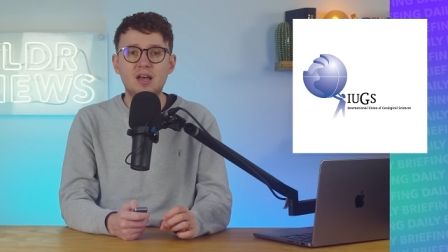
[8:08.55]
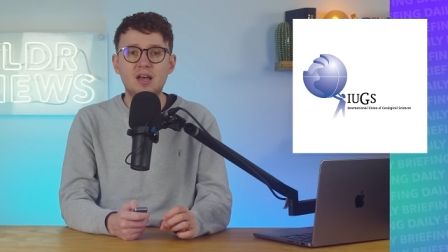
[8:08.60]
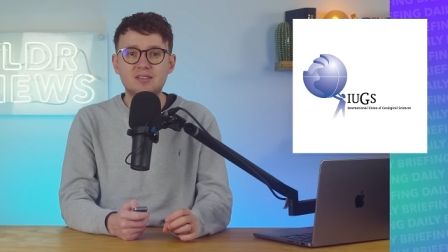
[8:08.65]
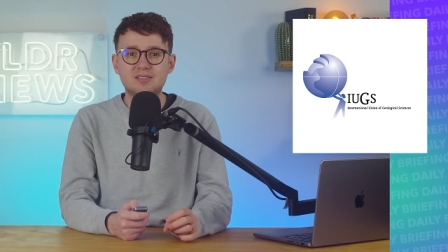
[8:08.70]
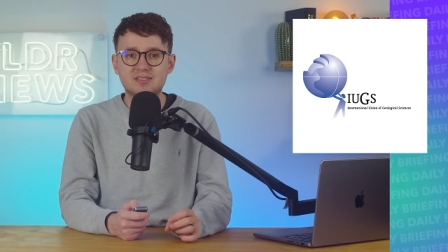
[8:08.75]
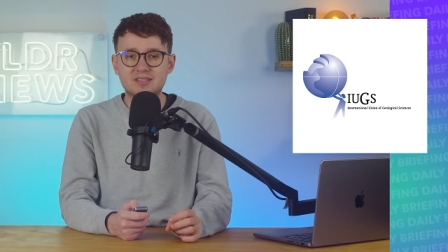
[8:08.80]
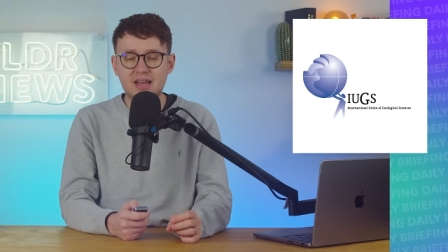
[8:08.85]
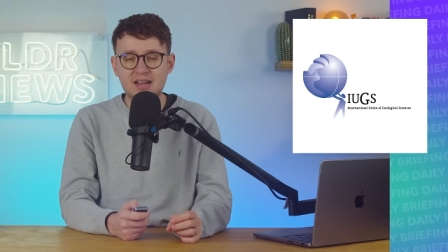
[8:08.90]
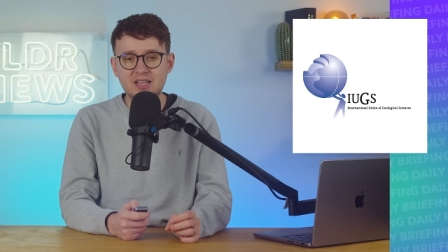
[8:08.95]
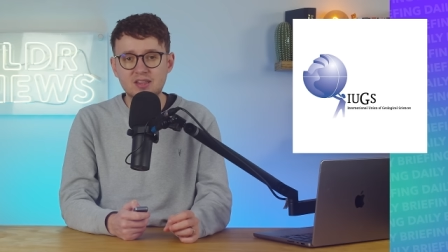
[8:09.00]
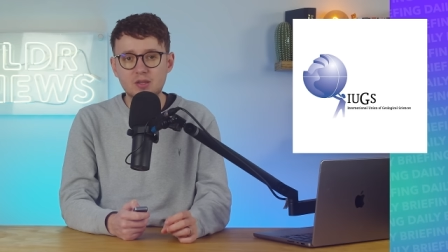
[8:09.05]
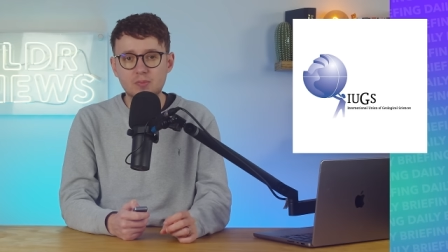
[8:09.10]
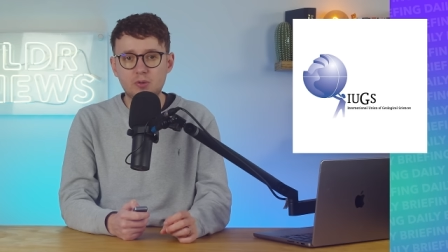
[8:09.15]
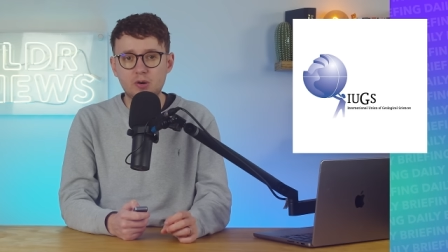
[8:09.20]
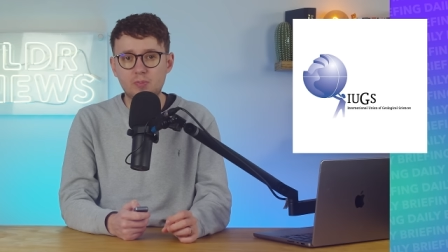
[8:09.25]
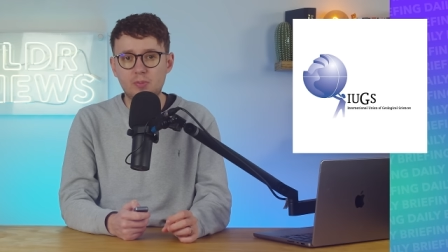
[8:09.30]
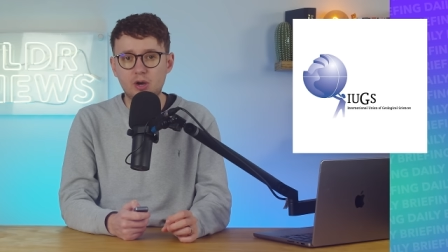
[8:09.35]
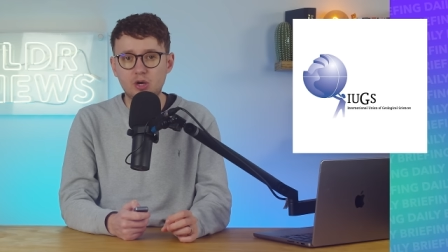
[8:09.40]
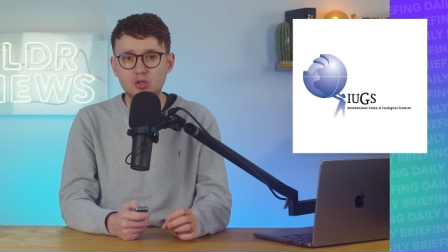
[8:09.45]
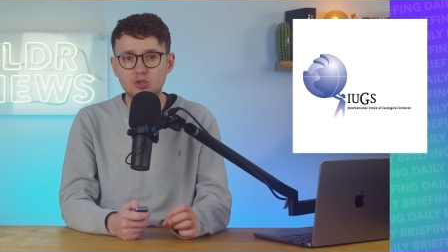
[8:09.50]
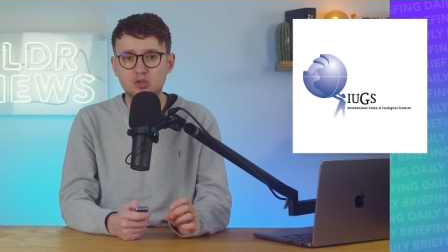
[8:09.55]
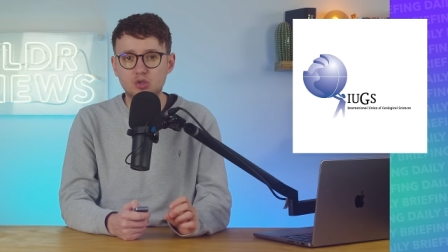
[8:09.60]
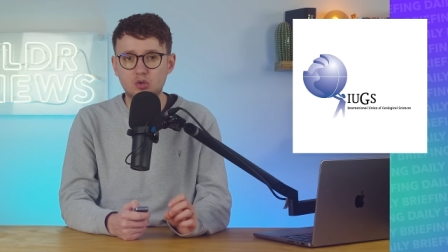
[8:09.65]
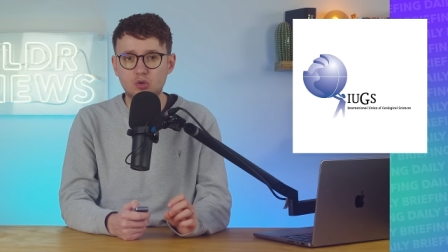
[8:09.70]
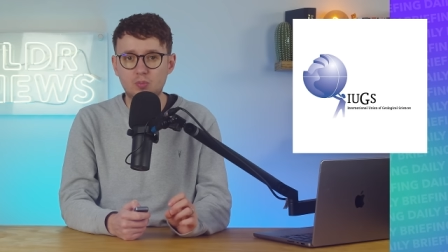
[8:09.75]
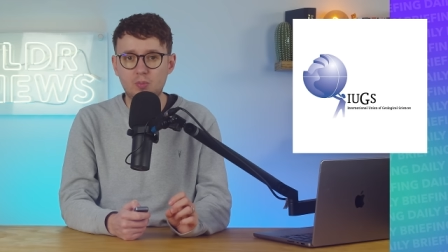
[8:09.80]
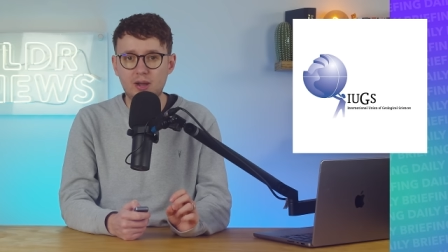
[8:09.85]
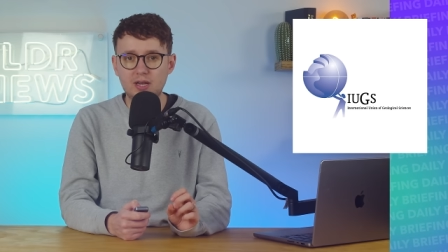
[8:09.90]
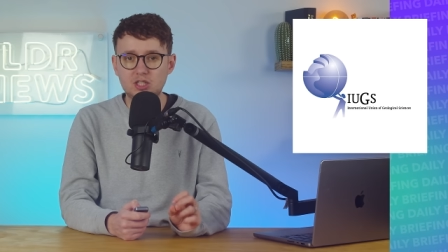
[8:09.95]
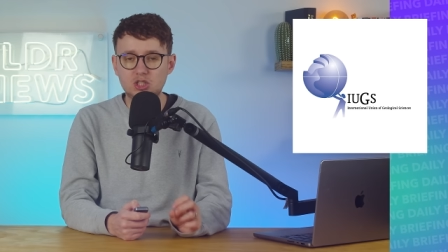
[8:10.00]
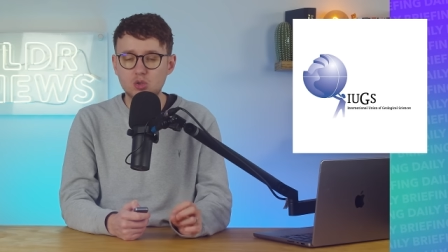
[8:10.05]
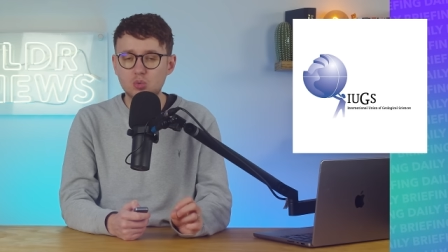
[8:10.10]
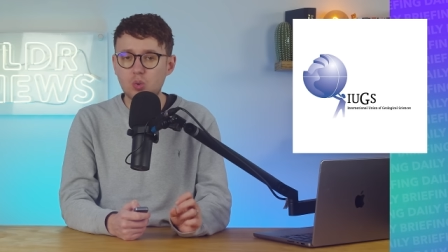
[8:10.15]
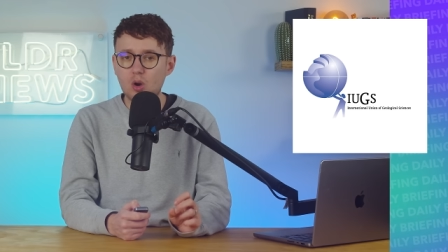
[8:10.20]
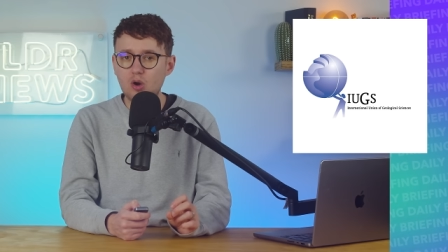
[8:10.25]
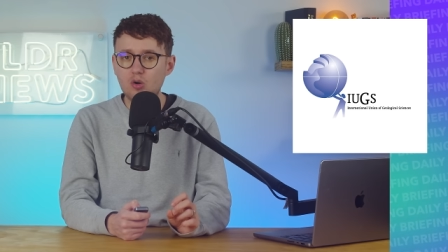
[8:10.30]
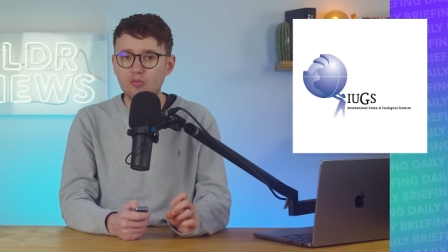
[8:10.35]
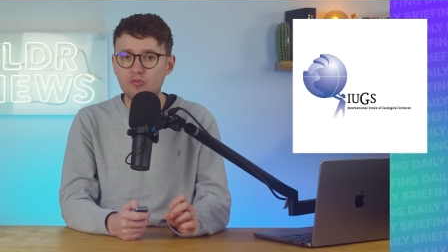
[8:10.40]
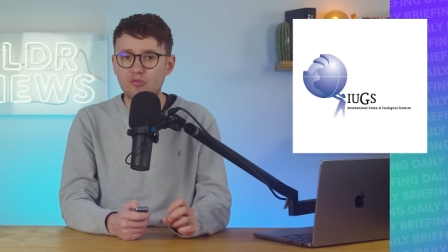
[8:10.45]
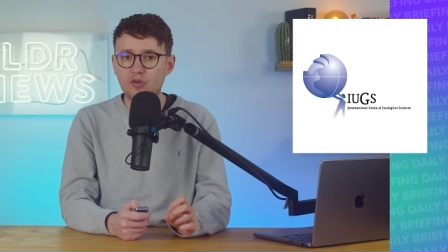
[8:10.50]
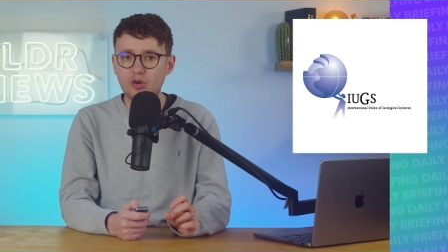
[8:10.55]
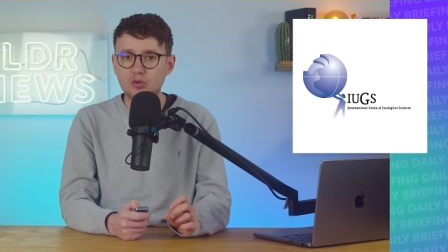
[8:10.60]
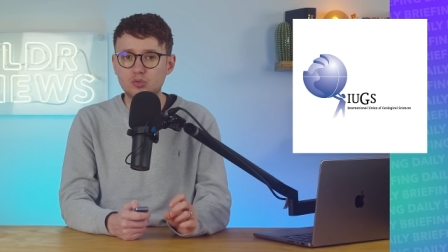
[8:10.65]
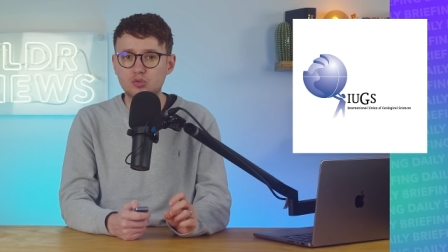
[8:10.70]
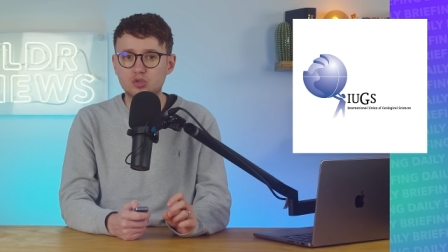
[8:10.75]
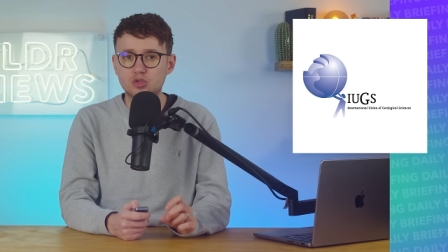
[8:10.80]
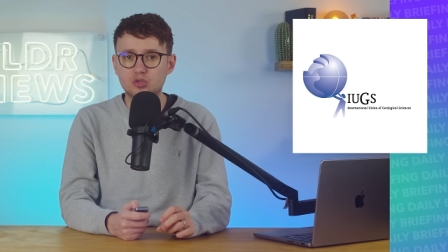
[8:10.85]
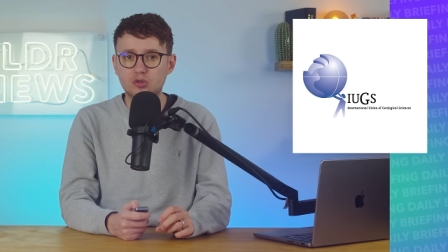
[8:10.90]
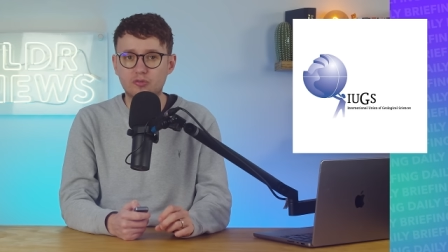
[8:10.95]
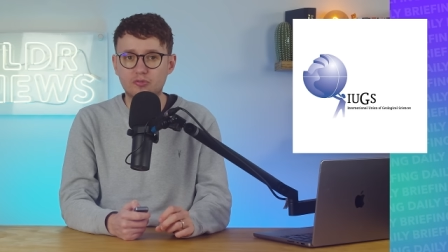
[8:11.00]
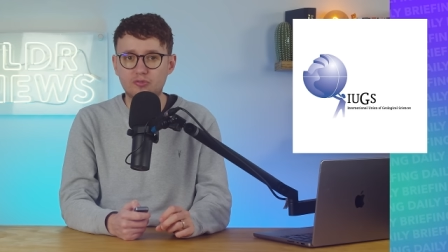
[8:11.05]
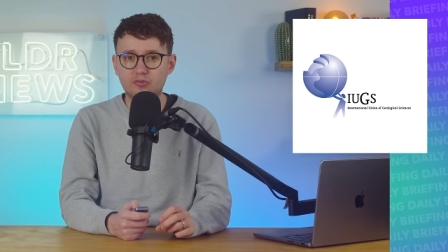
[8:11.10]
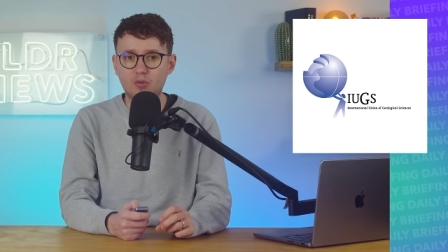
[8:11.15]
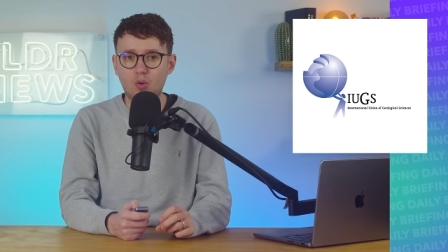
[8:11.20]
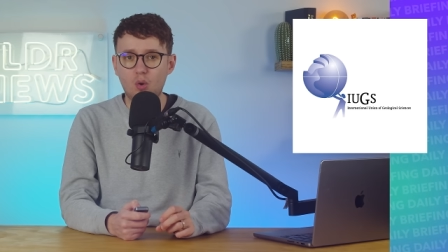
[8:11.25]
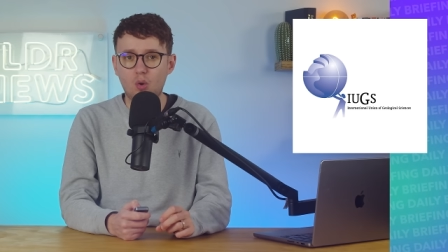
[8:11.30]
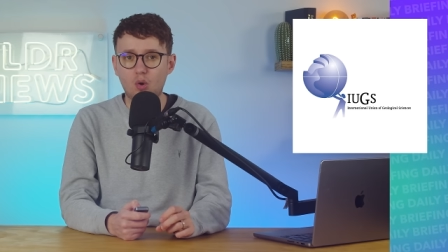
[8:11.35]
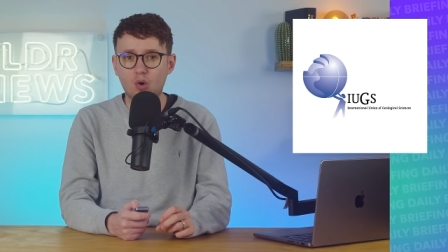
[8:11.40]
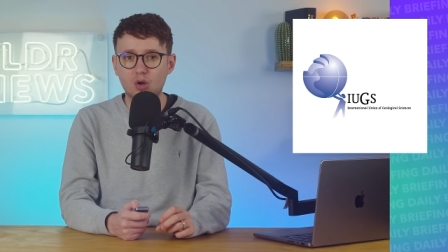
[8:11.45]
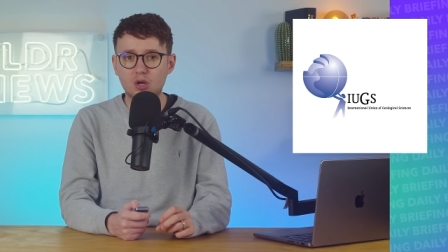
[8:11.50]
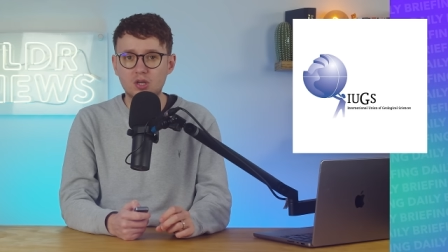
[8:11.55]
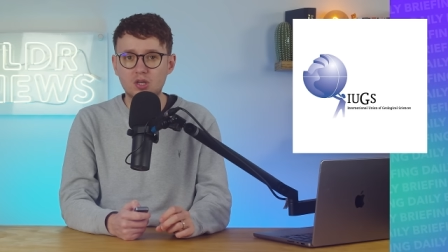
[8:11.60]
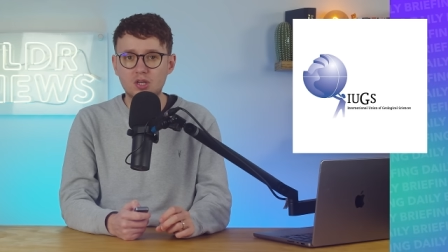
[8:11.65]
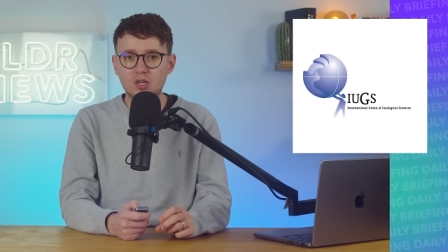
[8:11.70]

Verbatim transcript: sank the proposal by 12 votes to 4.